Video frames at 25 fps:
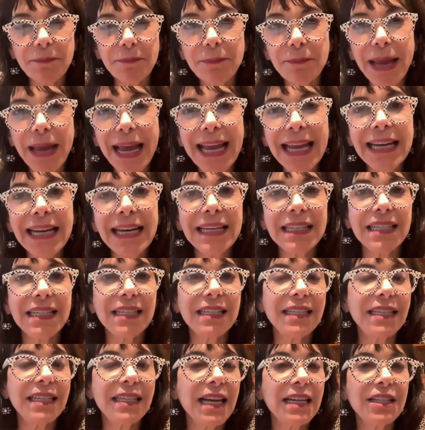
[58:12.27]
pain as
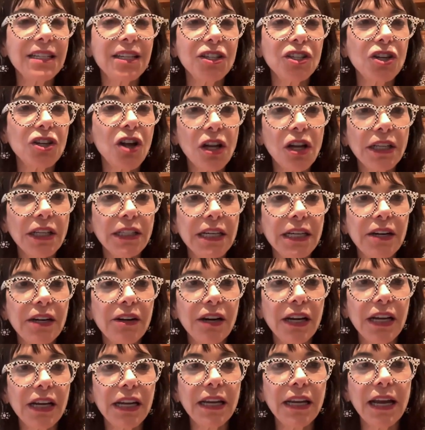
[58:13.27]
a, as a
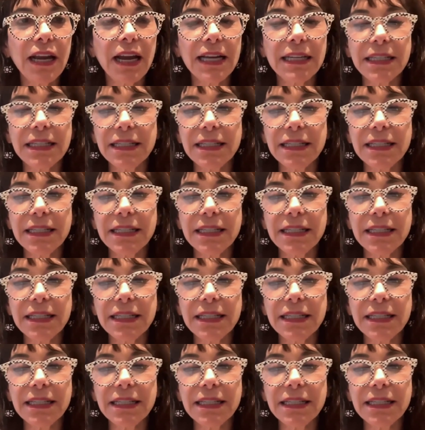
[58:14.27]
solitary uh,